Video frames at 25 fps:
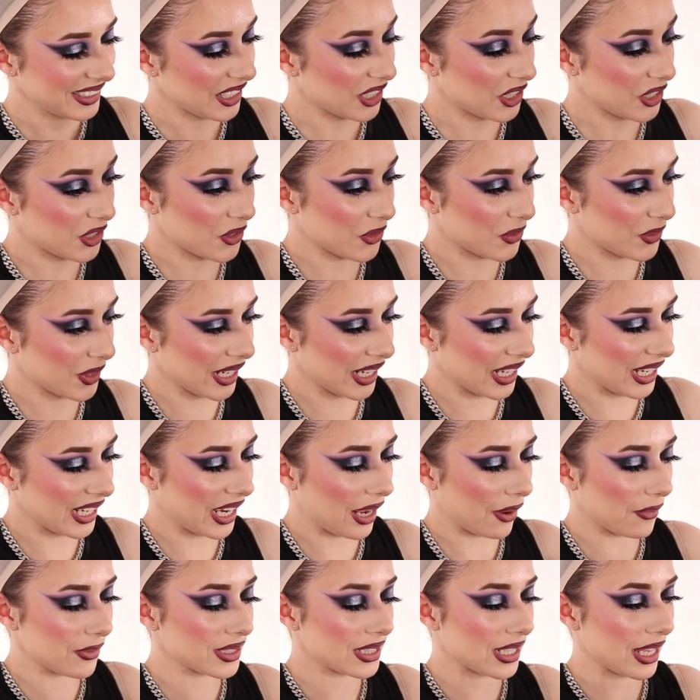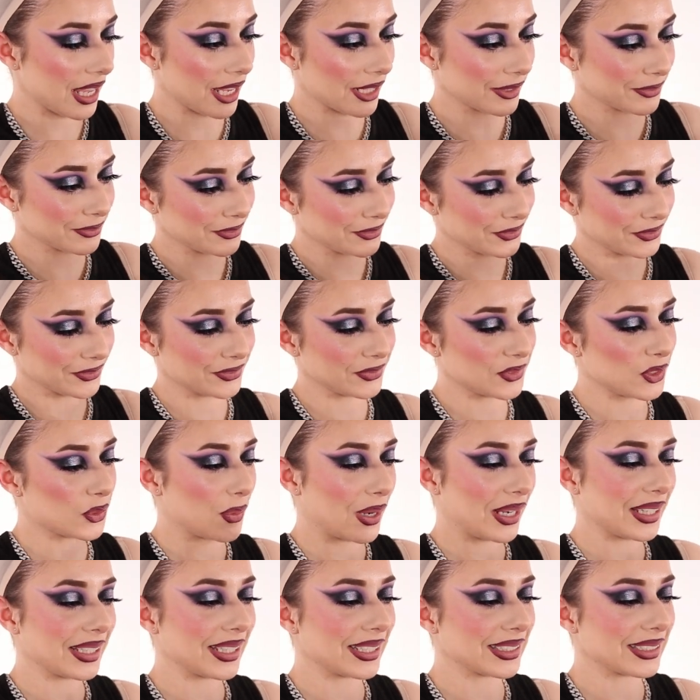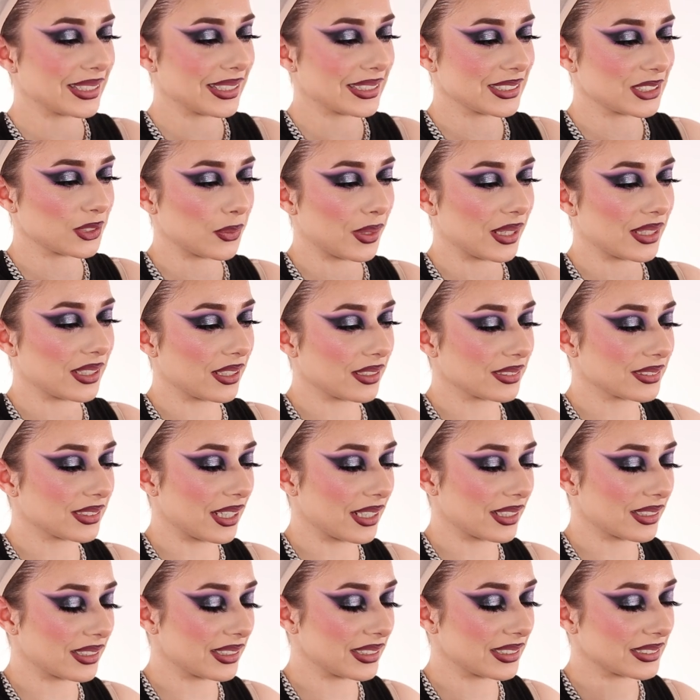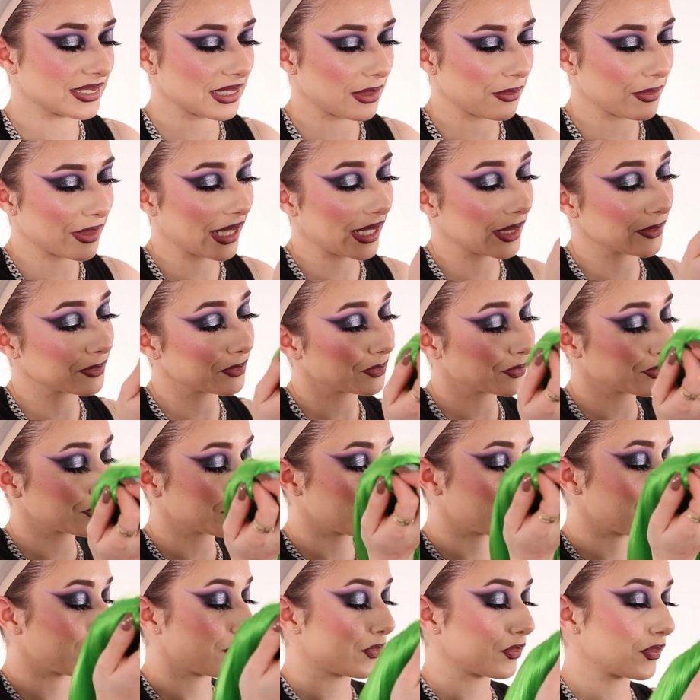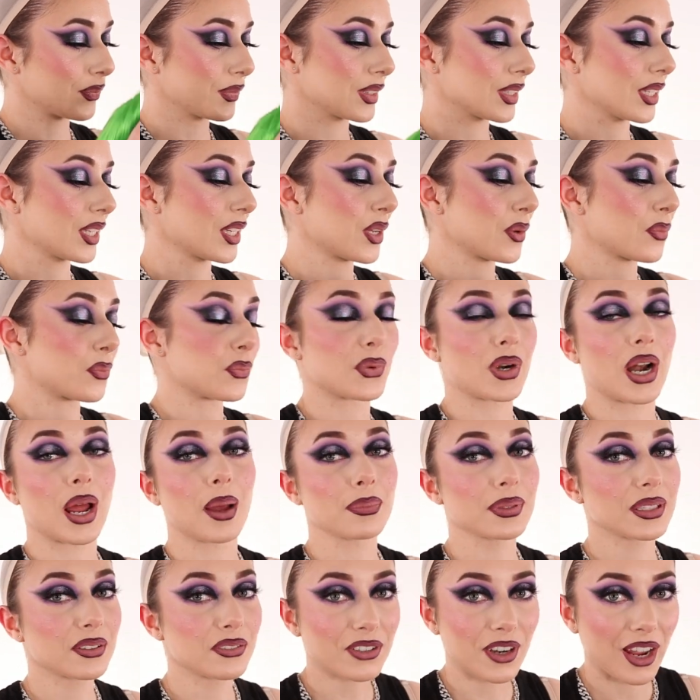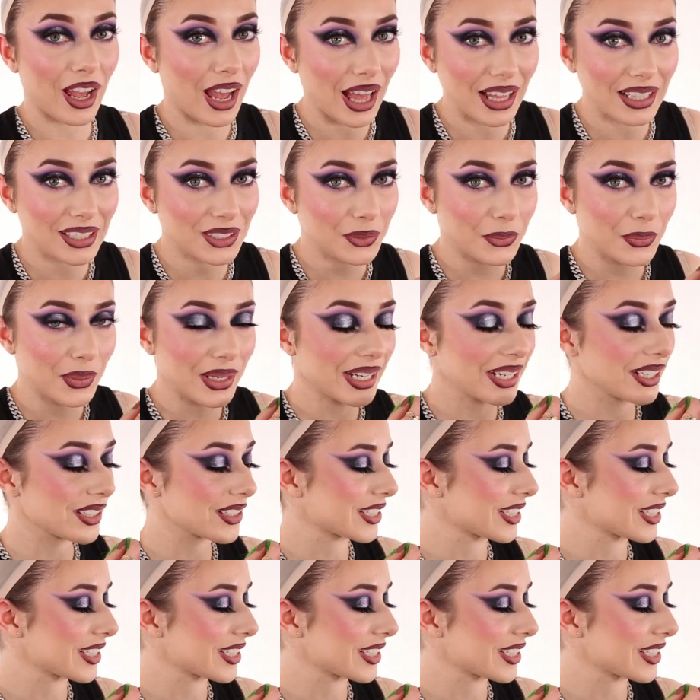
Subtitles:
Green. I was like, do I like this? Do I like necklace? I'm like, probably for Halloween or